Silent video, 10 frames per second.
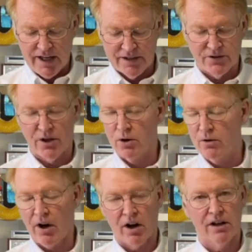
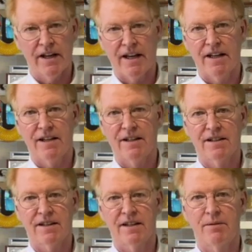So hardly any
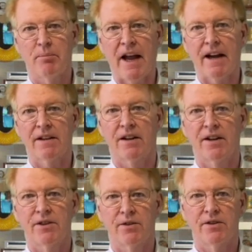impact
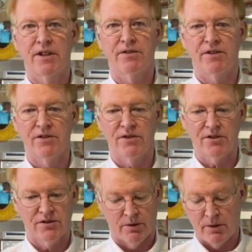on your DCC
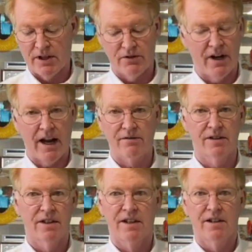system, unless you have
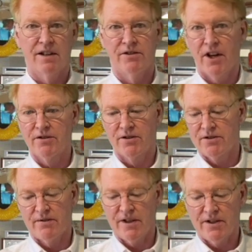
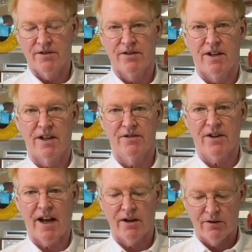dozens of these
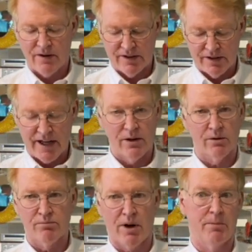scattered around the layout,
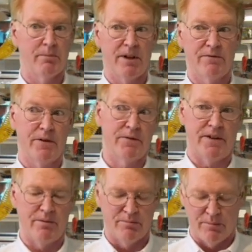or probably
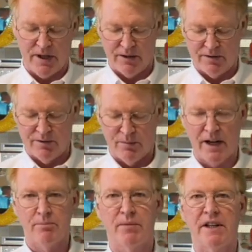50, you
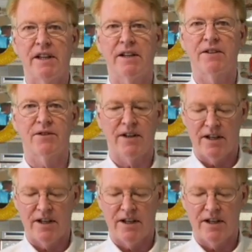might begin to see an